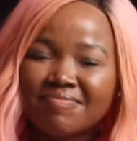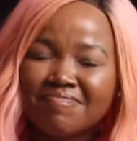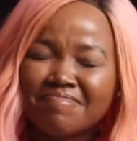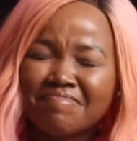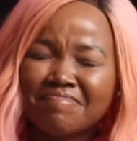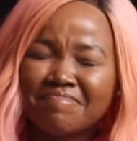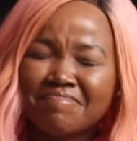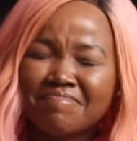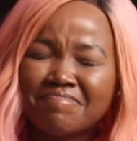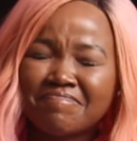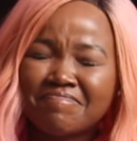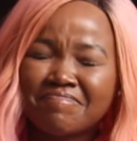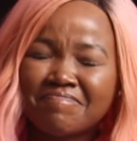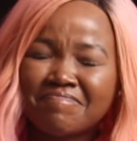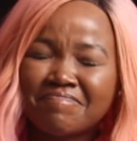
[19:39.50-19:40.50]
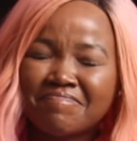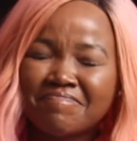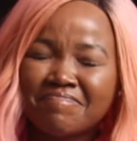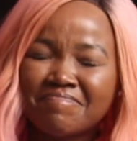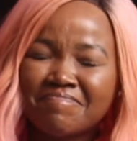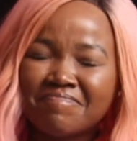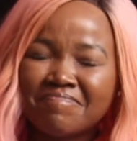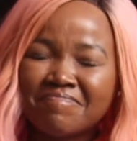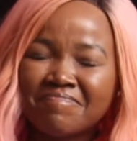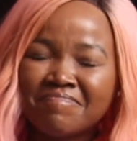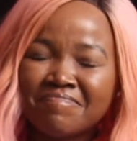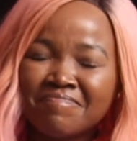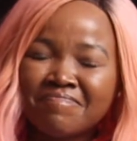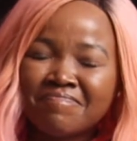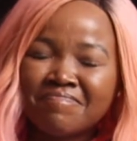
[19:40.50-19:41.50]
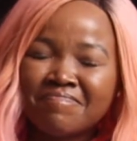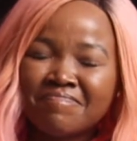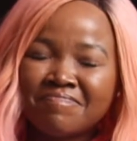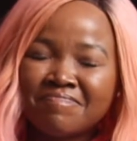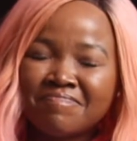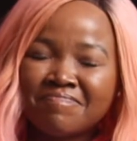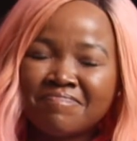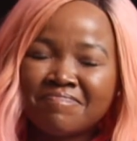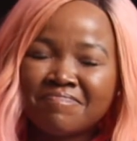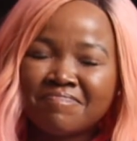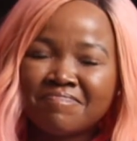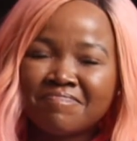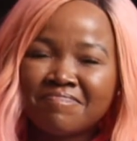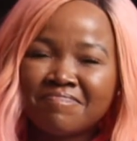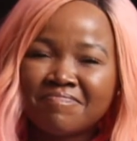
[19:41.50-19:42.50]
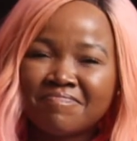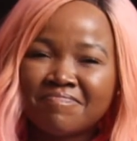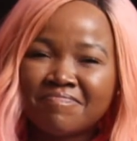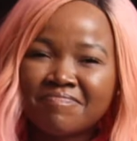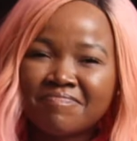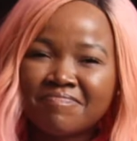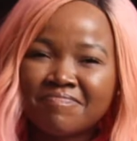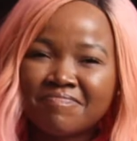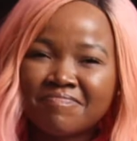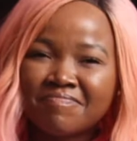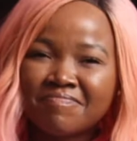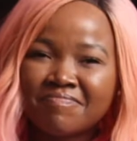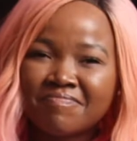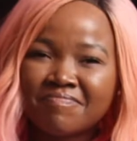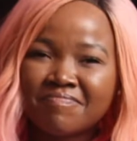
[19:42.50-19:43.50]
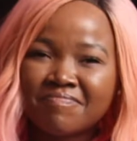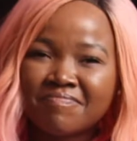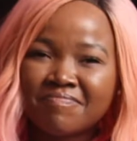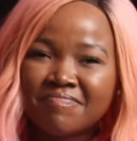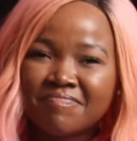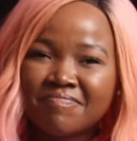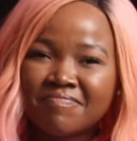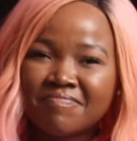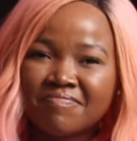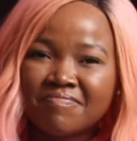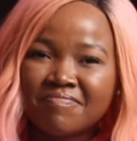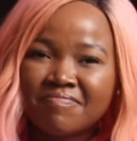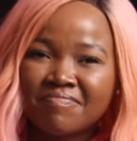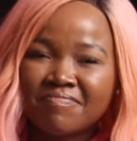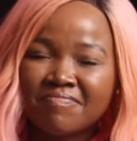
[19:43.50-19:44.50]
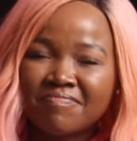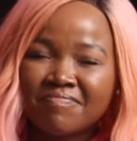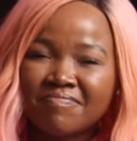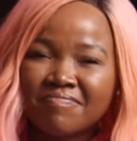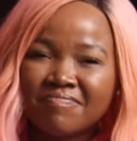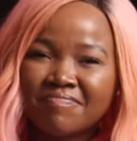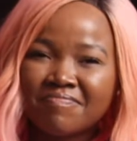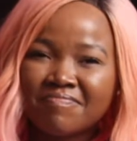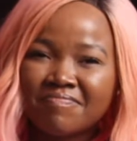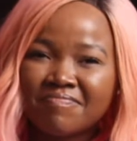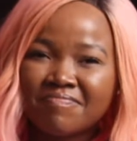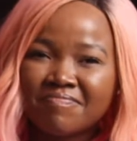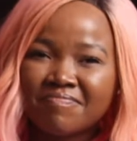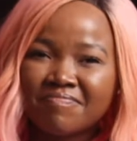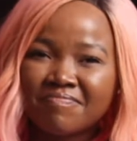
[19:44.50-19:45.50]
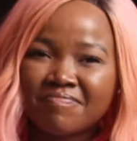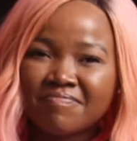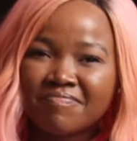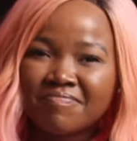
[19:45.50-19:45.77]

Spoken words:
[no speech]